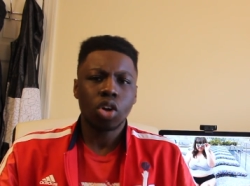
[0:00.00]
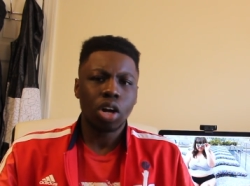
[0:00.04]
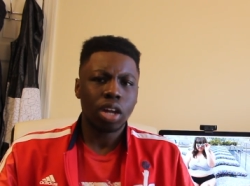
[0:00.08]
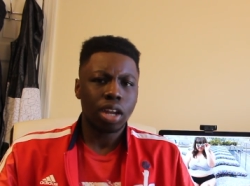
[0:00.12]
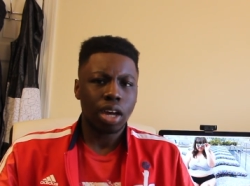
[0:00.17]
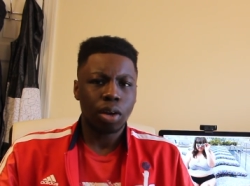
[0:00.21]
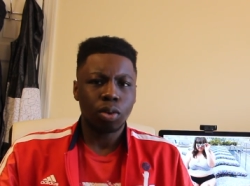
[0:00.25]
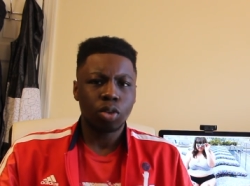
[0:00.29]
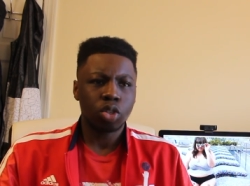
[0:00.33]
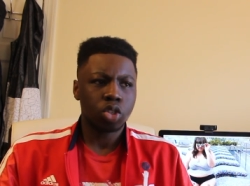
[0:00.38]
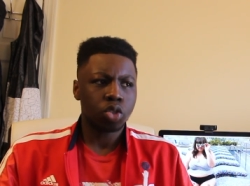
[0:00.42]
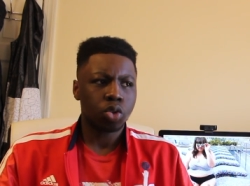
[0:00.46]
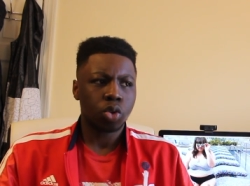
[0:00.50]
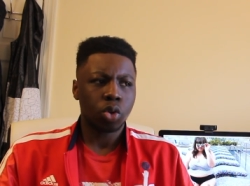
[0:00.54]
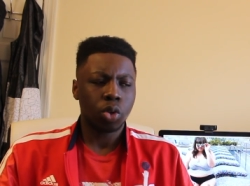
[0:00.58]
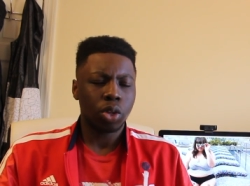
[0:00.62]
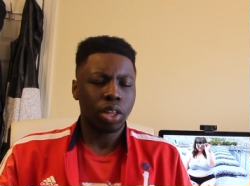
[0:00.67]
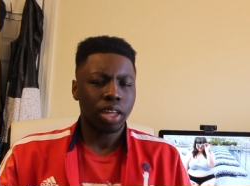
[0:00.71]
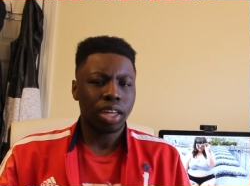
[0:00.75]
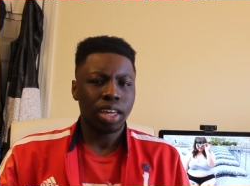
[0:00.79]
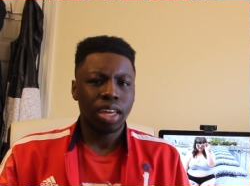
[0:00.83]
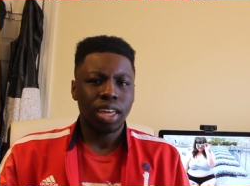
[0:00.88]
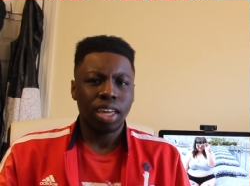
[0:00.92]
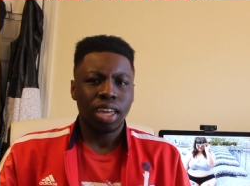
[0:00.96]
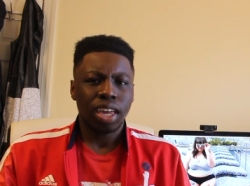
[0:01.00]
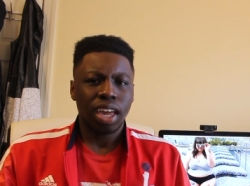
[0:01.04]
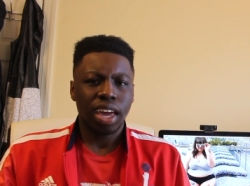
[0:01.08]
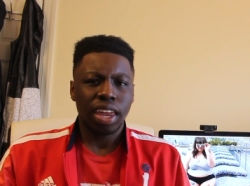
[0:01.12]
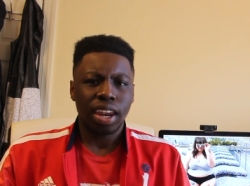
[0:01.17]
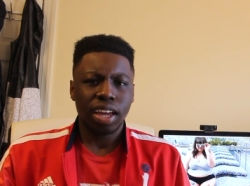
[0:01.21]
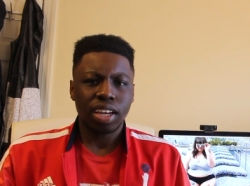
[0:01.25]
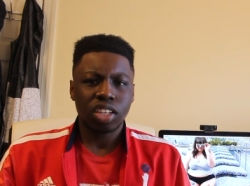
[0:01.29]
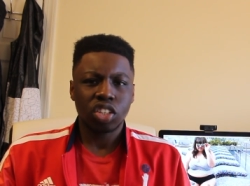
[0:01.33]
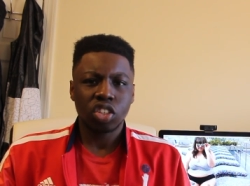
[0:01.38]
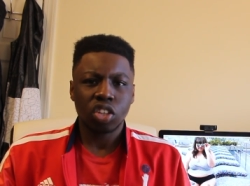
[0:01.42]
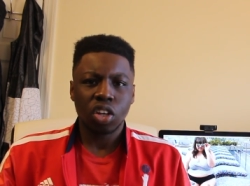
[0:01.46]
on I was scrolling, and
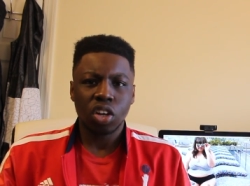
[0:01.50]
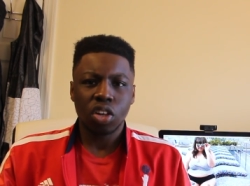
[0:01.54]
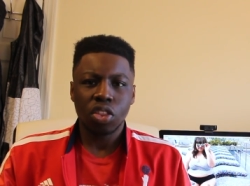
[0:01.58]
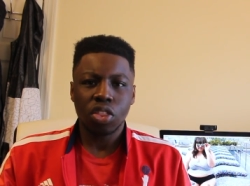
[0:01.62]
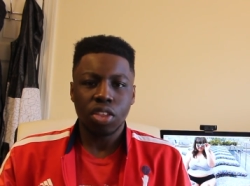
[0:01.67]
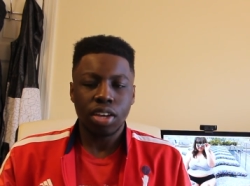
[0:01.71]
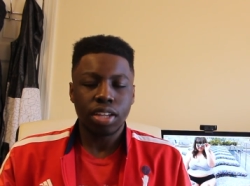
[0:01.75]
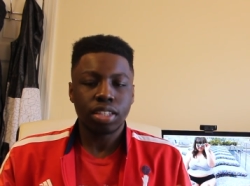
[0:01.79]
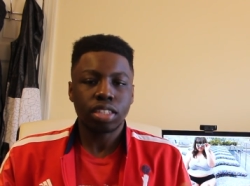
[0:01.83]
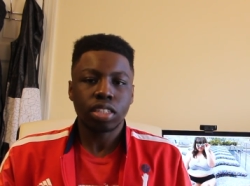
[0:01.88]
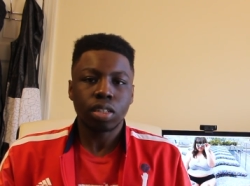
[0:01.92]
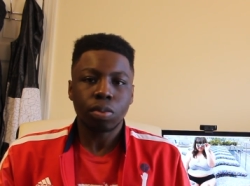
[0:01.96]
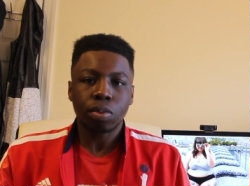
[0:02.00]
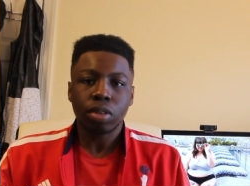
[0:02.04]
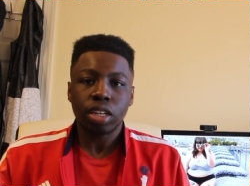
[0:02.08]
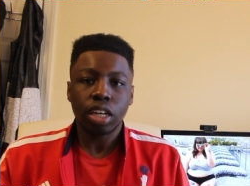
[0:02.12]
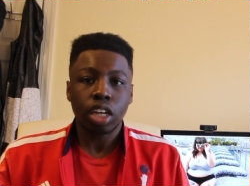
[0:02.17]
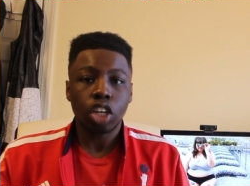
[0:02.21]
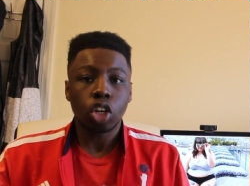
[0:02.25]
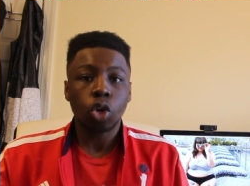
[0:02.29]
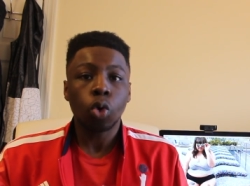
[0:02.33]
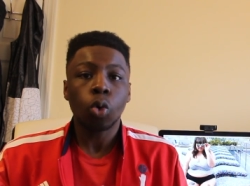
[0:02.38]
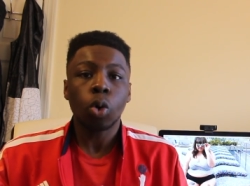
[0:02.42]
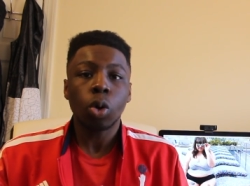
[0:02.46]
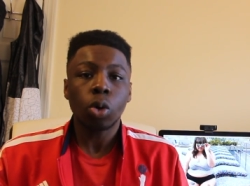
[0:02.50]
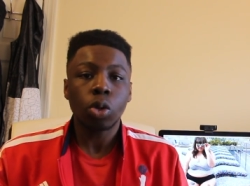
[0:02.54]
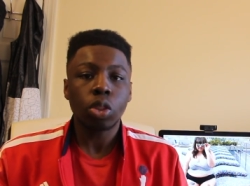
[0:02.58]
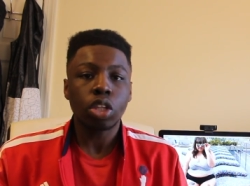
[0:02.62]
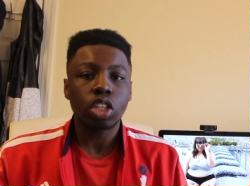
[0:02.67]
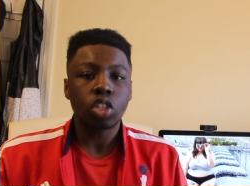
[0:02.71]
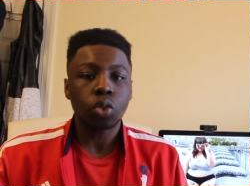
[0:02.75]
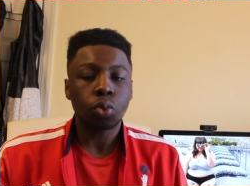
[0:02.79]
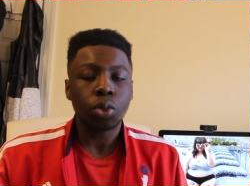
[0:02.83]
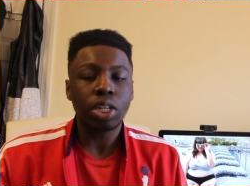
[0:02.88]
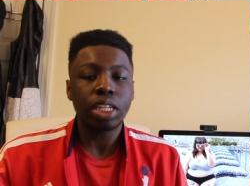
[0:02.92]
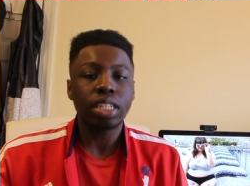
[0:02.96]
I saw that somebody had quoted the
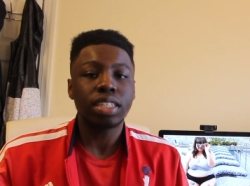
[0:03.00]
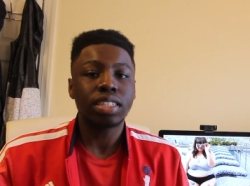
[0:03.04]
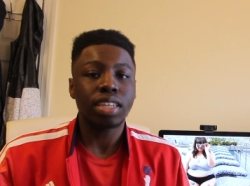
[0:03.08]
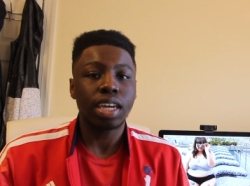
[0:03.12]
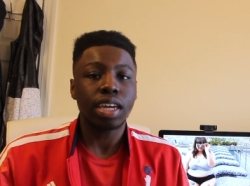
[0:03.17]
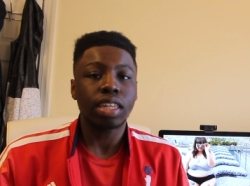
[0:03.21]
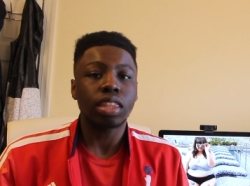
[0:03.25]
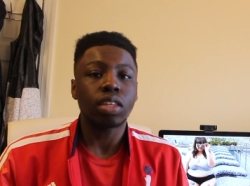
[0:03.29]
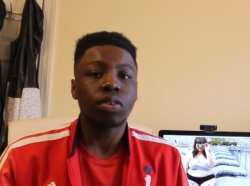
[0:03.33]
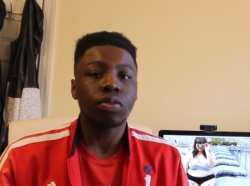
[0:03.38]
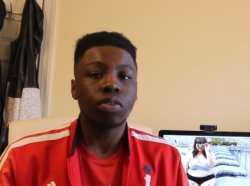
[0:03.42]
tweet saying the